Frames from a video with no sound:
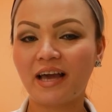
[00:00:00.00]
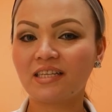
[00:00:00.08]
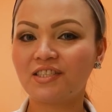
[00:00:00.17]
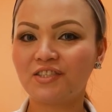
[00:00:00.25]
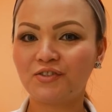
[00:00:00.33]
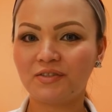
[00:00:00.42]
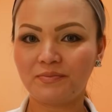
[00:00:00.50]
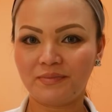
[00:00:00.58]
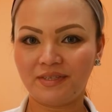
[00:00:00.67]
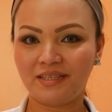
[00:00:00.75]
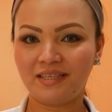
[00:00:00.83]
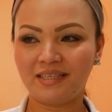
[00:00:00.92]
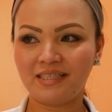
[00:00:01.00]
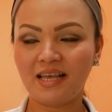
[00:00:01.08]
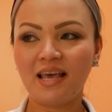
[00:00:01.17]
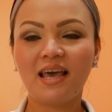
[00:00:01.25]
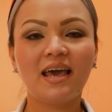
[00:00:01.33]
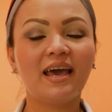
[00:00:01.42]
acne treatments,
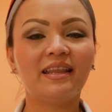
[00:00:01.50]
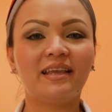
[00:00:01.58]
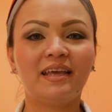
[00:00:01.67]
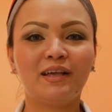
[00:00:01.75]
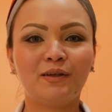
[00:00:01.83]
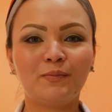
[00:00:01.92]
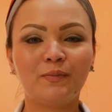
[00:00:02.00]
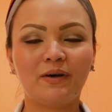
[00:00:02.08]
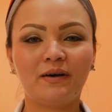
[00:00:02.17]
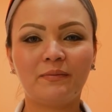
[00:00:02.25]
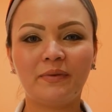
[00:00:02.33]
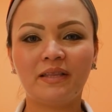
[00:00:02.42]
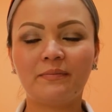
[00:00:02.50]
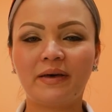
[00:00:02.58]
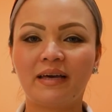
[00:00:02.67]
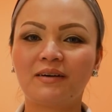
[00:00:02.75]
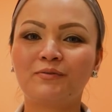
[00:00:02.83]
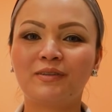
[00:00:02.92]
and I help in the
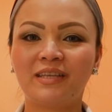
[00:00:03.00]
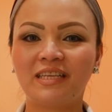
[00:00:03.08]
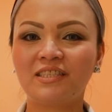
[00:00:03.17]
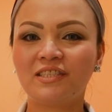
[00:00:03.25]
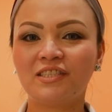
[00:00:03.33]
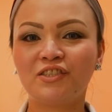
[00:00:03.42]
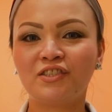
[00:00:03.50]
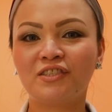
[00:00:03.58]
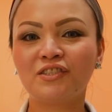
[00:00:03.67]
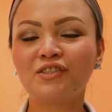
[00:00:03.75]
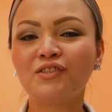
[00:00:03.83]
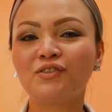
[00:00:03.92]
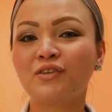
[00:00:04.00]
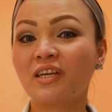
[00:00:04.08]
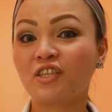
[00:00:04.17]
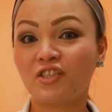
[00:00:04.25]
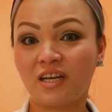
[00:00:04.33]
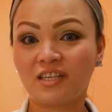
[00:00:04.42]
back with estheticians to do
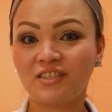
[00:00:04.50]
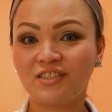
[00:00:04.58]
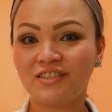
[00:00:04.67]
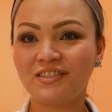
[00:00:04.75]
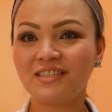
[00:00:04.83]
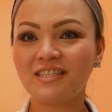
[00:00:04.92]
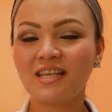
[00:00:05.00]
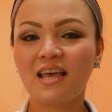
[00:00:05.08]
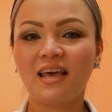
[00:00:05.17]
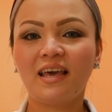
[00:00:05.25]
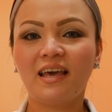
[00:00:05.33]
extractions.